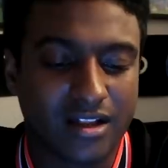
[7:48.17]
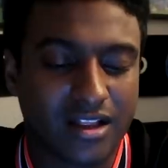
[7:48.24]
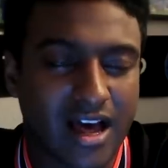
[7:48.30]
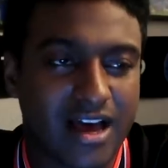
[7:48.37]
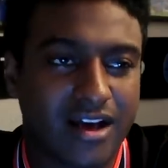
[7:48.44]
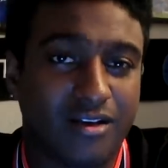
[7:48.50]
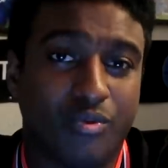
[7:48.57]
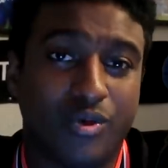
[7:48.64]

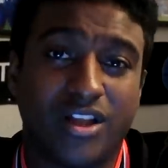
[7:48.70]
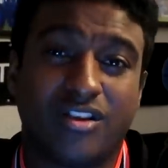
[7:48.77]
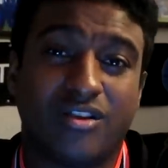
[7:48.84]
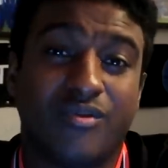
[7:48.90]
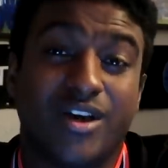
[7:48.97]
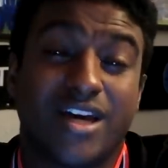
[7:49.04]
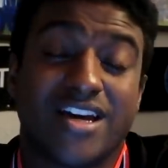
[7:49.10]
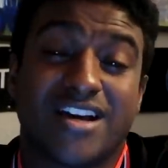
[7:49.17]
Like, we
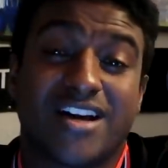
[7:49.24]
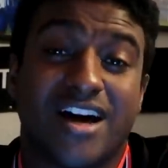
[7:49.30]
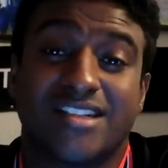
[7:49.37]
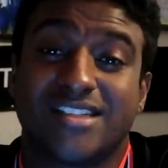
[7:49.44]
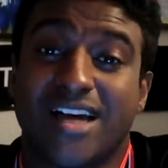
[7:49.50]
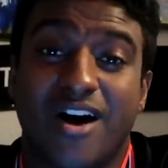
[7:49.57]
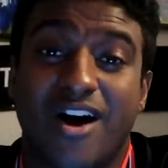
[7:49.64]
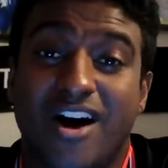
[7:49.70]
can
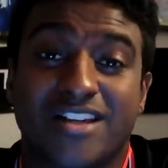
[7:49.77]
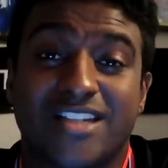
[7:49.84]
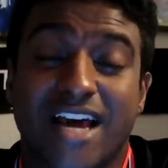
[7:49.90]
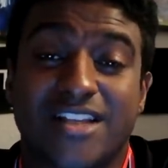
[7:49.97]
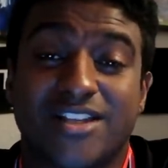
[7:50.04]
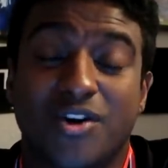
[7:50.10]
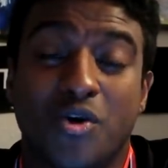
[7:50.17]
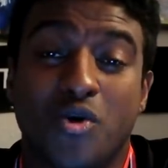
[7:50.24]
cuss out
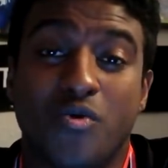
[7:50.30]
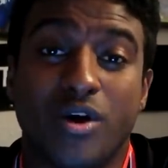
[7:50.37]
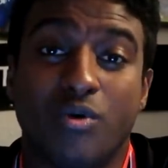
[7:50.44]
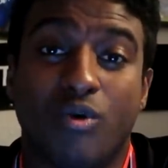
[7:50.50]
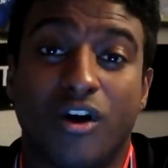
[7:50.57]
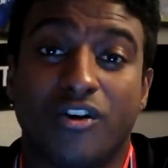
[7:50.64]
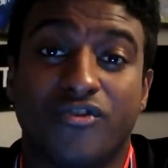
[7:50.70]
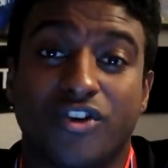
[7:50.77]
Arteta all we
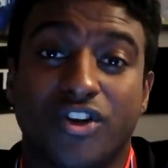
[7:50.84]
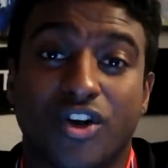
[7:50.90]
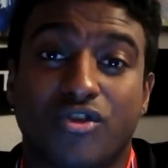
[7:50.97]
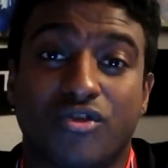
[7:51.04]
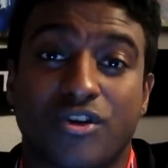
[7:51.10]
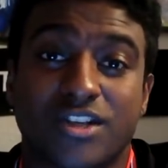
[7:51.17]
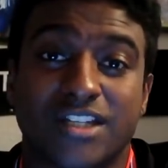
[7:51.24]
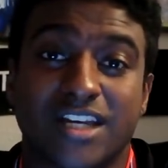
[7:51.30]
want for the
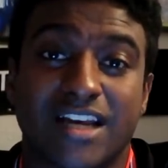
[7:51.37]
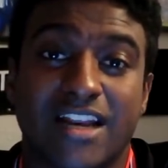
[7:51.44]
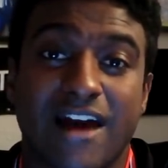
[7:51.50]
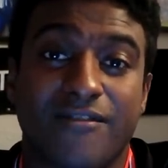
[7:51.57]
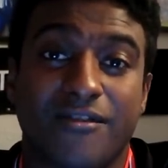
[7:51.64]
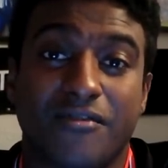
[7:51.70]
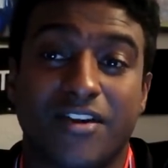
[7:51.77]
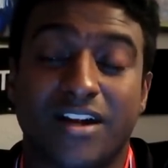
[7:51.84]
crossing and
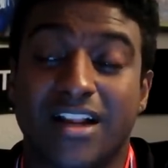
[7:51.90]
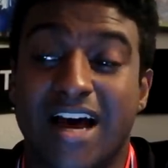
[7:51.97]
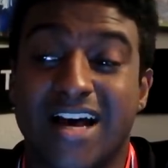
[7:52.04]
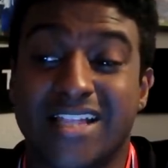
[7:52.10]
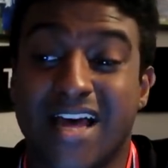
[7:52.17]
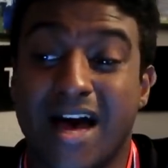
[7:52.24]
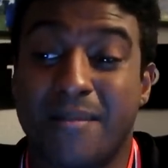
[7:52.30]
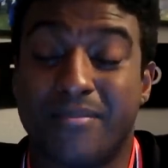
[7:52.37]
everything
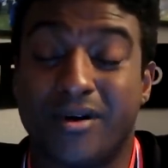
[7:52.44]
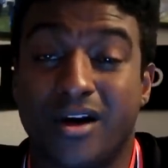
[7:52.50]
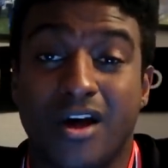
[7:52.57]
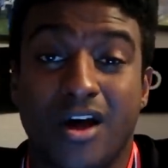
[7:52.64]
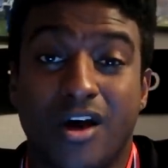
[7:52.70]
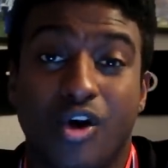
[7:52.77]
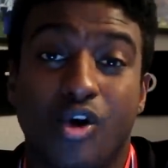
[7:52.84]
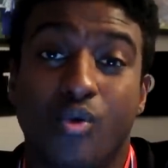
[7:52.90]
like that, but
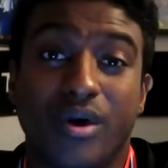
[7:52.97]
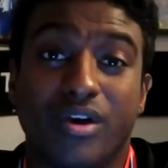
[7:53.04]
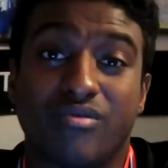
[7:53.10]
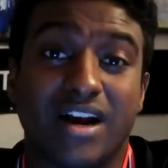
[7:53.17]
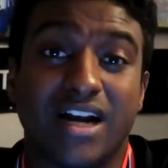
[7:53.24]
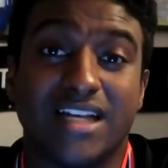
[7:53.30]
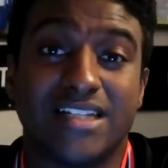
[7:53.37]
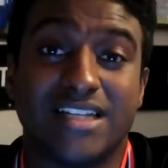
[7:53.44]
all we
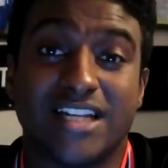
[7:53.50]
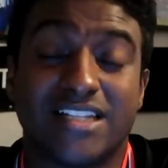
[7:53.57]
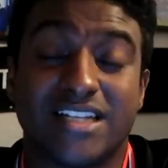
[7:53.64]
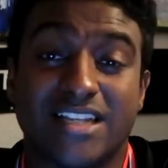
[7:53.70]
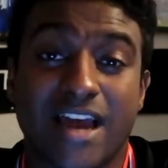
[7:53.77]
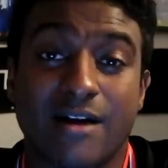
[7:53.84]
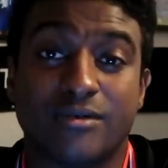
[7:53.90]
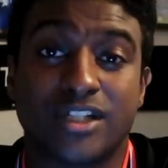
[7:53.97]
really did
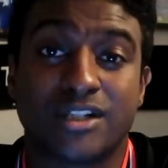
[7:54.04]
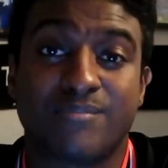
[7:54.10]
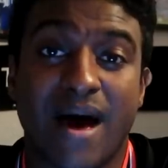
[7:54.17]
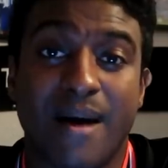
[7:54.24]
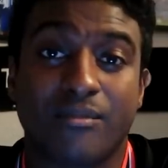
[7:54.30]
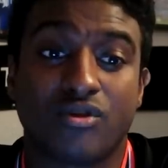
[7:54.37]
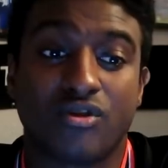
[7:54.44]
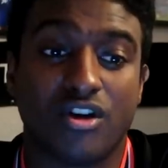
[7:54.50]
today was
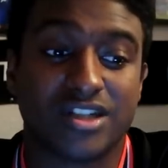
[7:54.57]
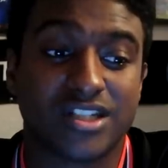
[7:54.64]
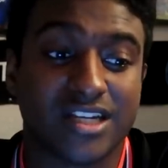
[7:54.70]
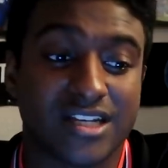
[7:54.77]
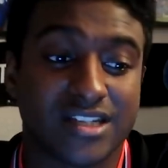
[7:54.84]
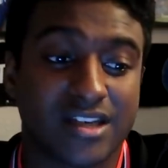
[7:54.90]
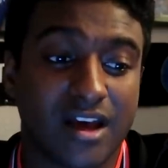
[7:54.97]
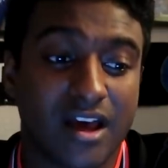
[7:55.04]
spam
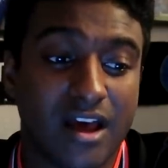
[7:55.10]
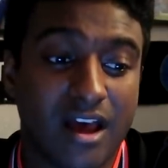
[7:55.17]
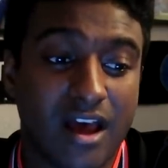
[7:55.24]
crosses.